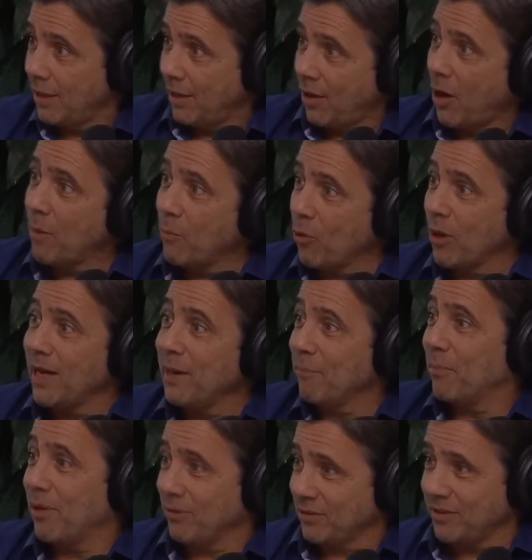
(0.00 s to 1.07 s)
are more
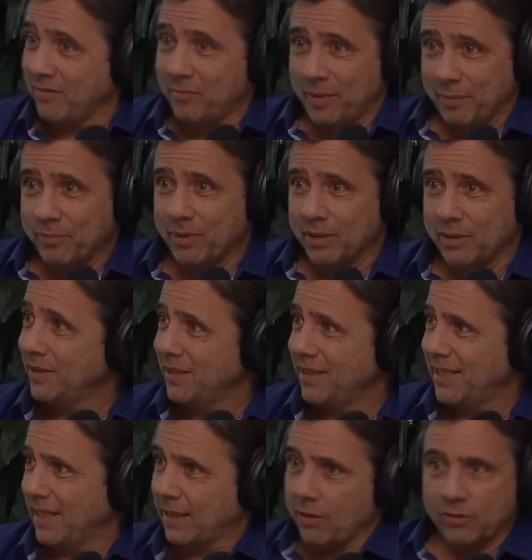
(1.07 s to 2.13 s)
impulsive people.
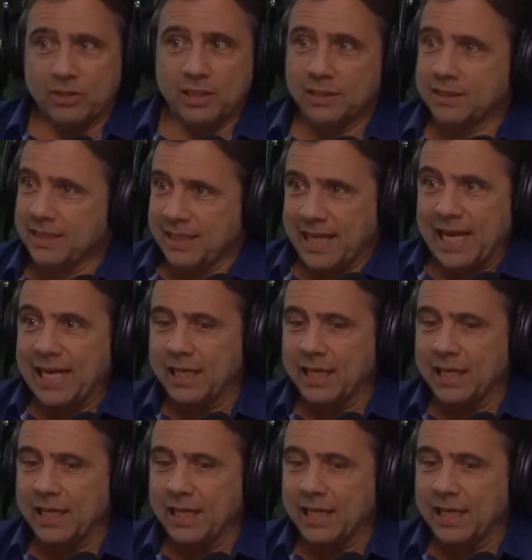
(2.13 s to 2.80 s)
Like they